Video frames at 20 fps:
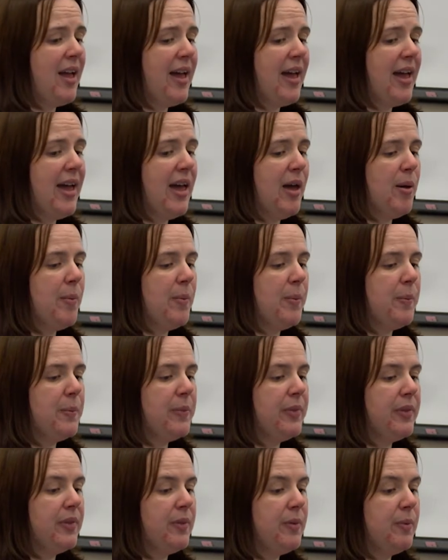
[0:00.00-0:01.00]

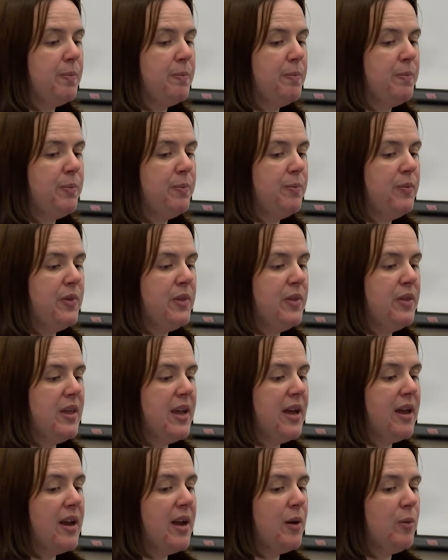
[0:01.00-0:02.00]

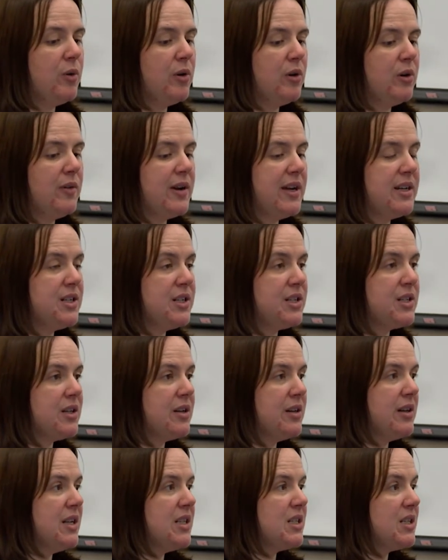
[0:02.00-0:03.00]
The NI Water
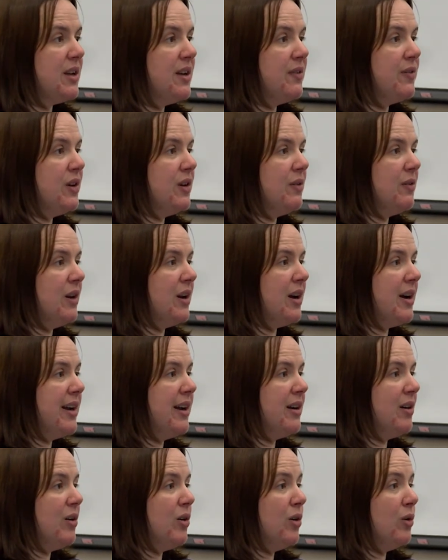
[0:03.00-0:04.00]
Register is if you rely
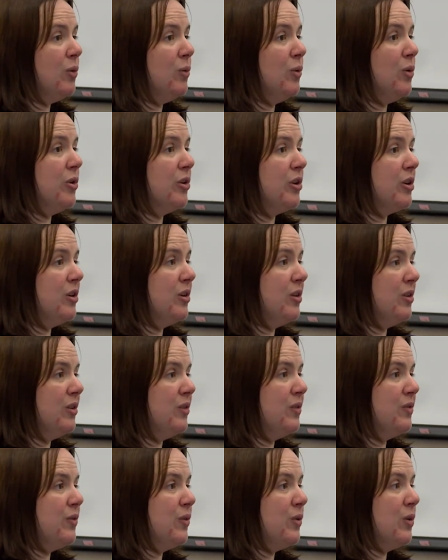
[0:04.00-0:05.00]
on water
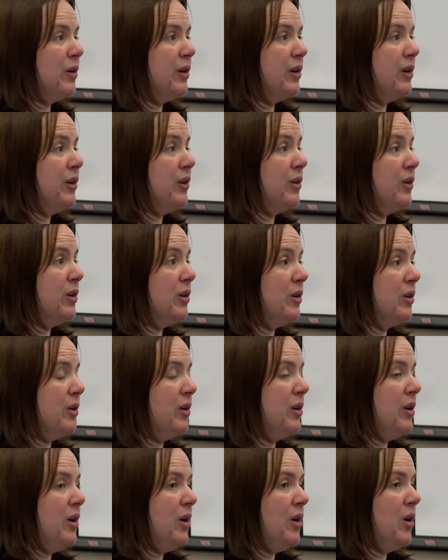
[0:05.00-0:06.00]
for
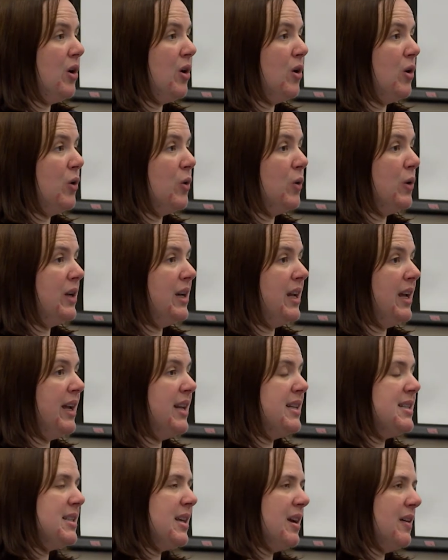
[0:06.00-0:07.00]
your ongoing
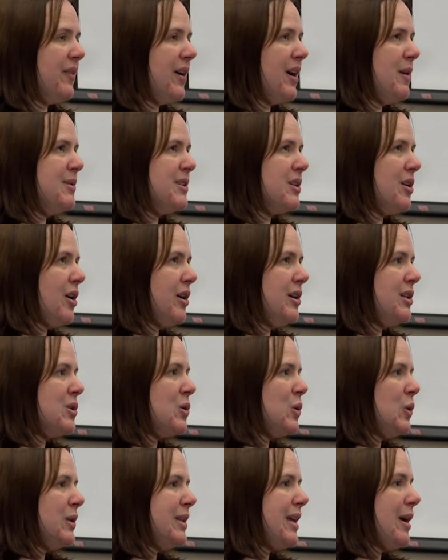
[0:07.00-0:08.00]
needs. If I was a
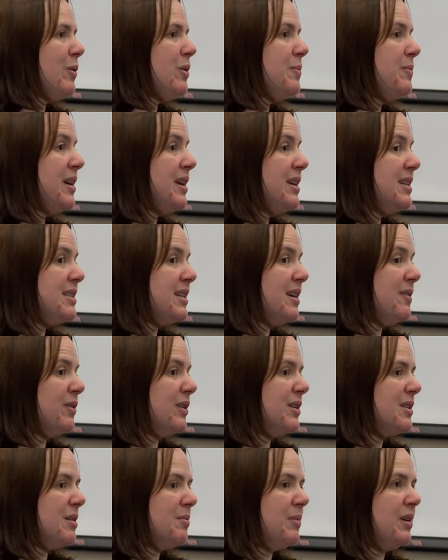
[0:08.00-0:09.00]
household, that would be, say for
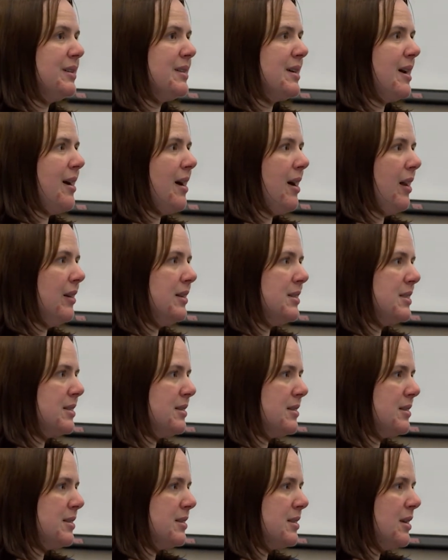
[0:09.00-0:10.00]
example,
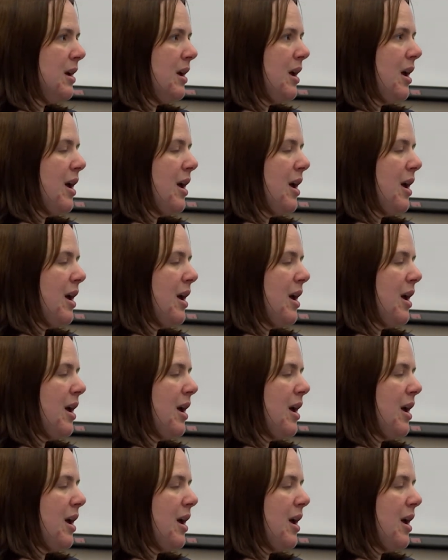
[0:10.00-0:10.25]
dialysis